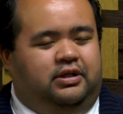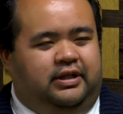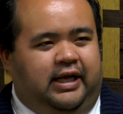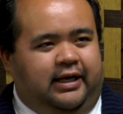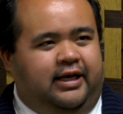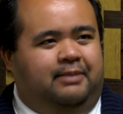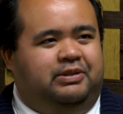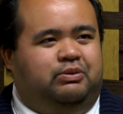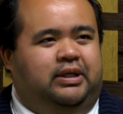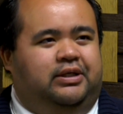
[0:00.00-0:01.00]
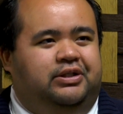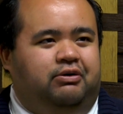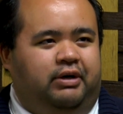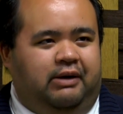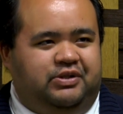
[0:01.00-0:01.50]
that campus without a
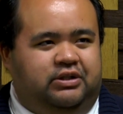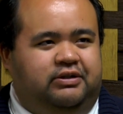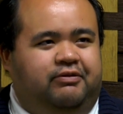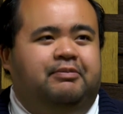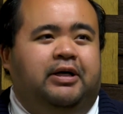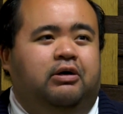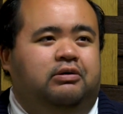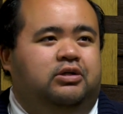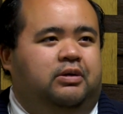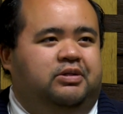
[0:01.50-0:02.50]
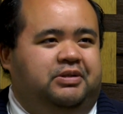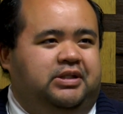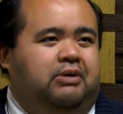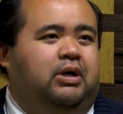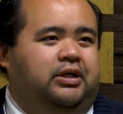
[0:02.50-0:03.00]
degree, I was gonna leave on my own terms because
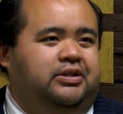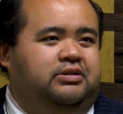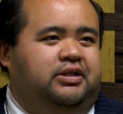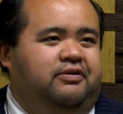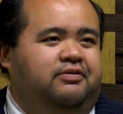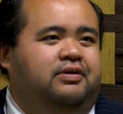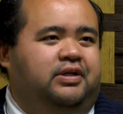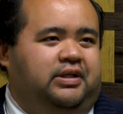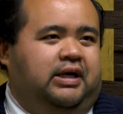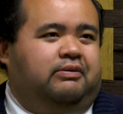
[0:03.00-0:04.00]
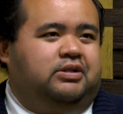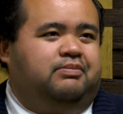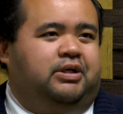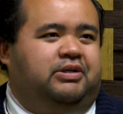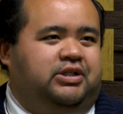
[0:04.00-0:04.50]
I wanted to leave. That was
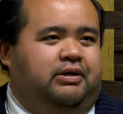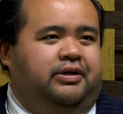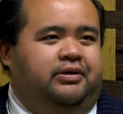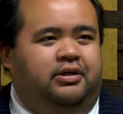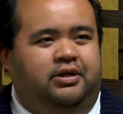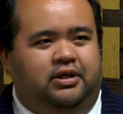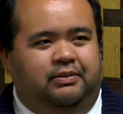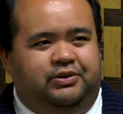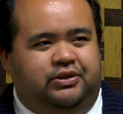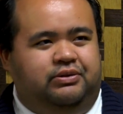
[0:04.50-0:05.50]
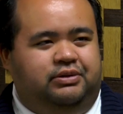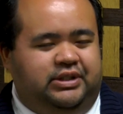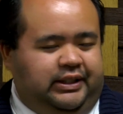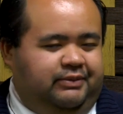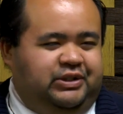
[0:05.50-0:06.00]
pretty much how I
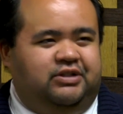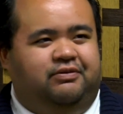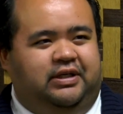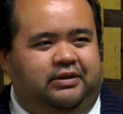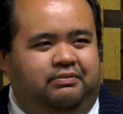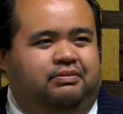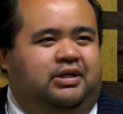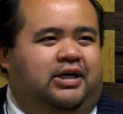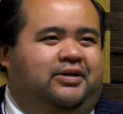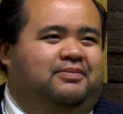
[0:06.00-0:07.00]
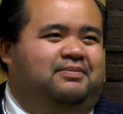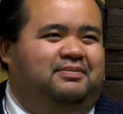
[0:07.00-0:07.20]
set the objective and I got it.